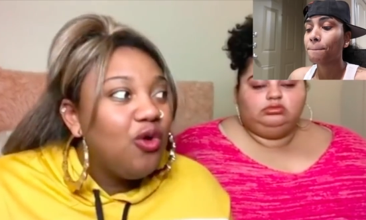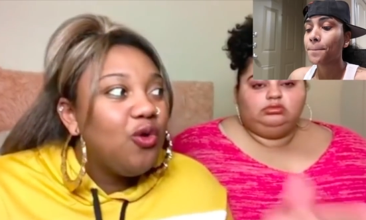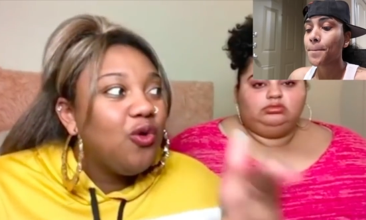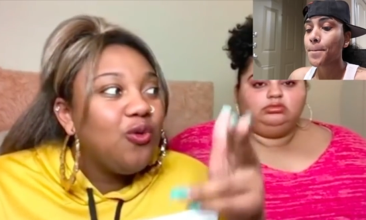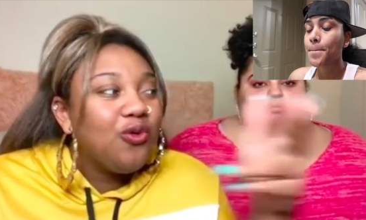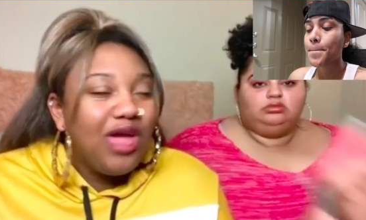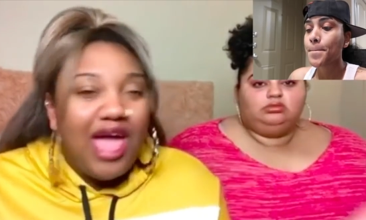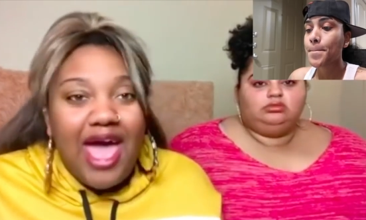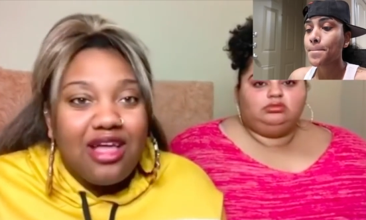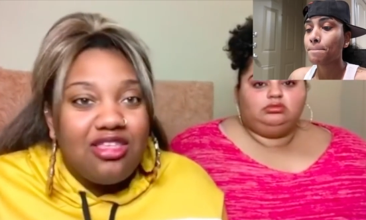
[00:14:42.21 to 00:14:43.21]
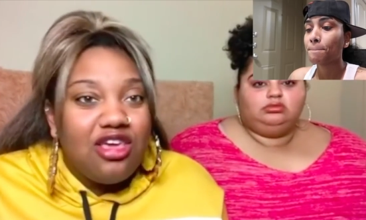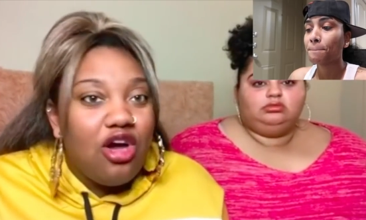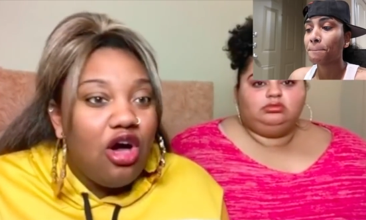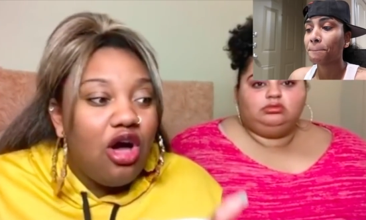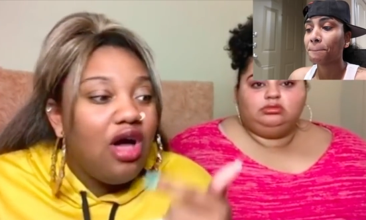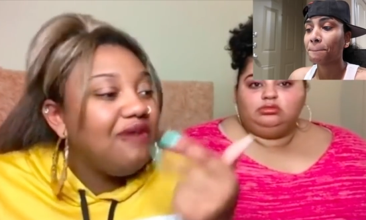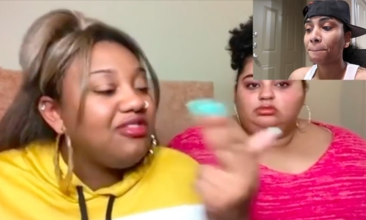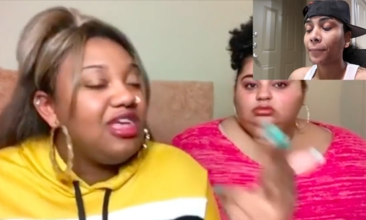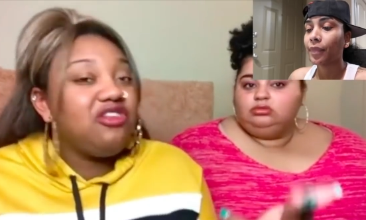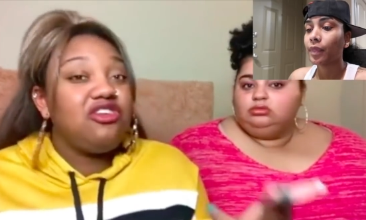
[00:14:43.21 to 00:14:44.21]
Speaker 1: who react to y'all, have
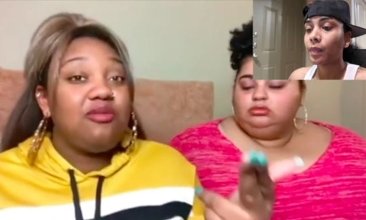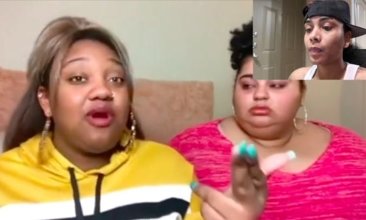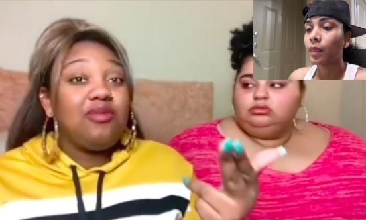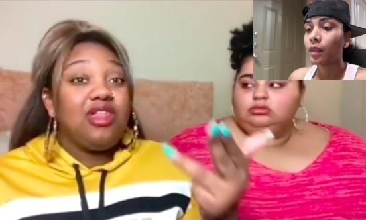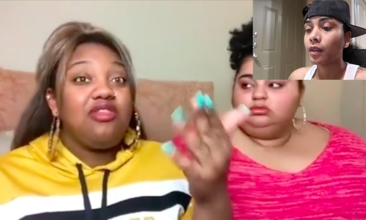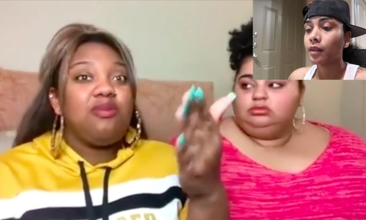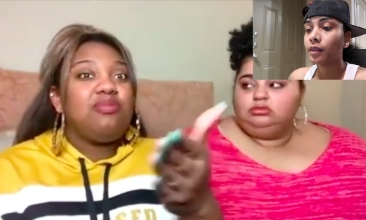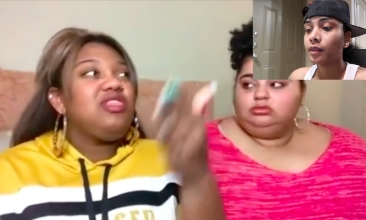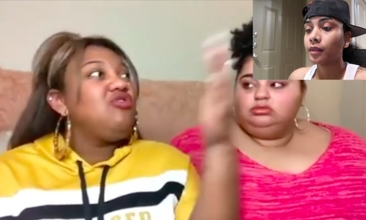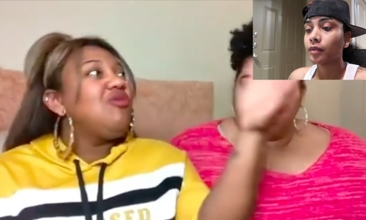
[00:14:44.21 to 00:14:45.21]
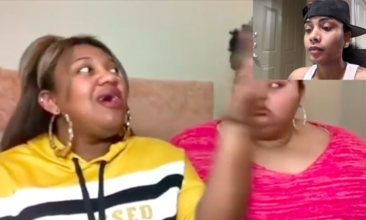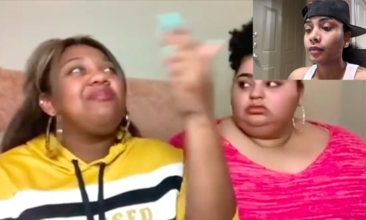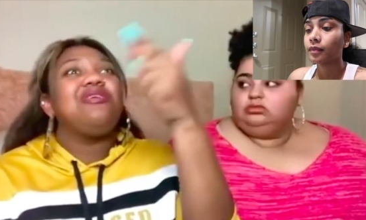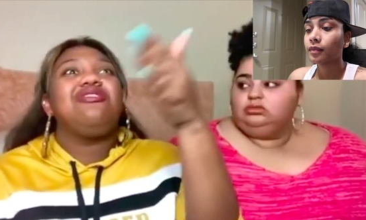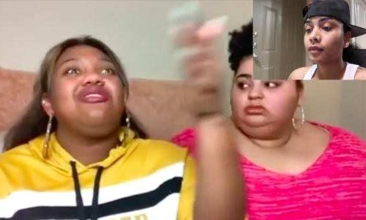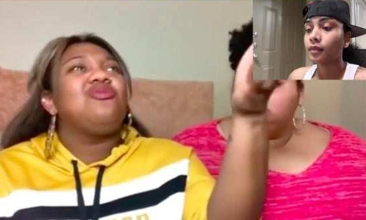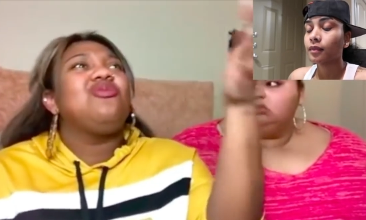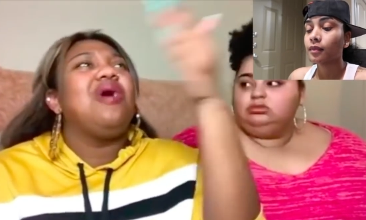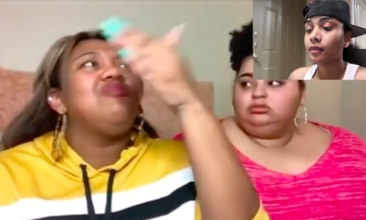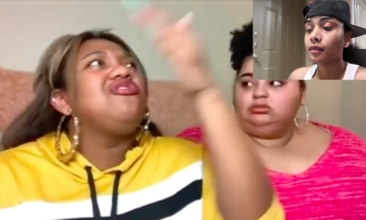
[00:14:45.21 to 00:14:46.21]
said shit about me you got bitches
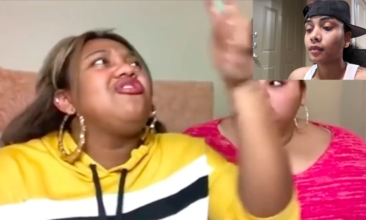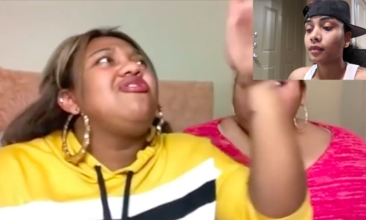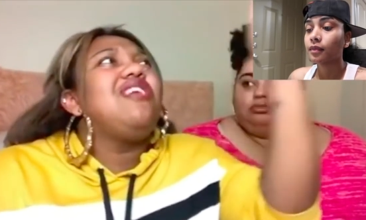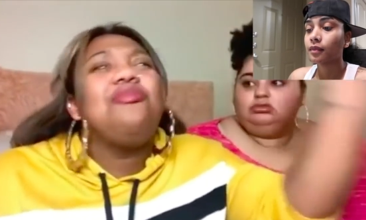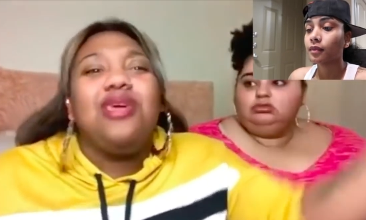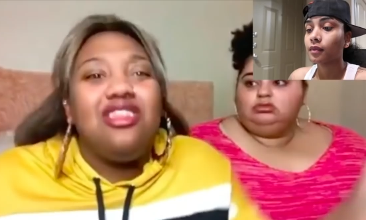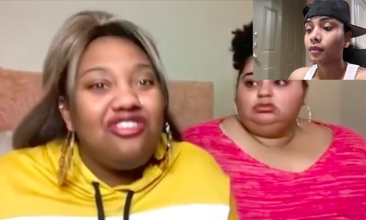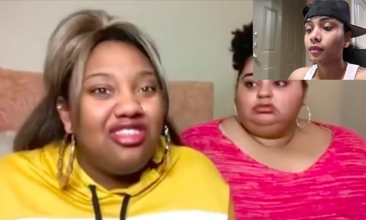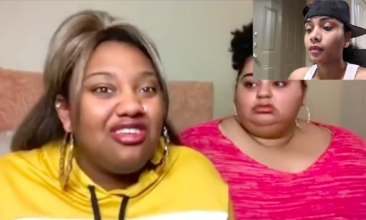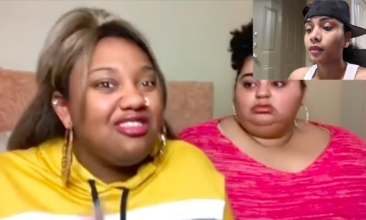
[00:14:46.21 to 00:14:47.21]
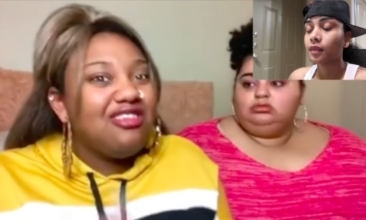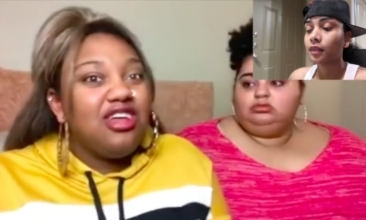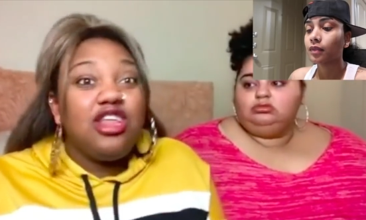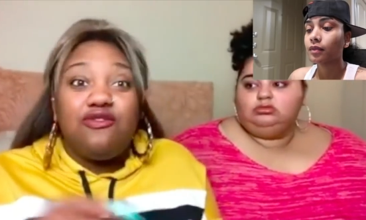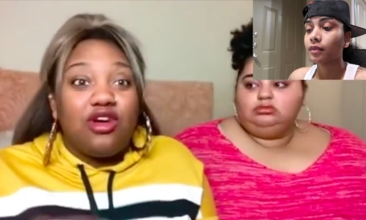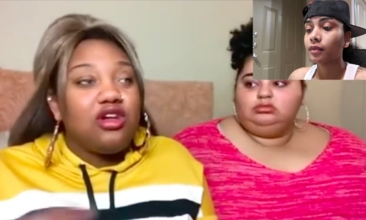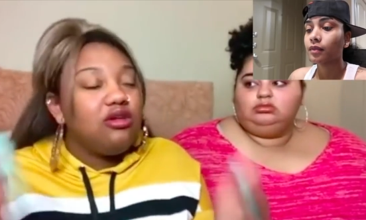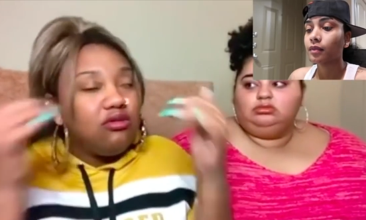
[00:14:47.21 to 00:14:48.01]
who I'm sure tell me that she looks good as fuck.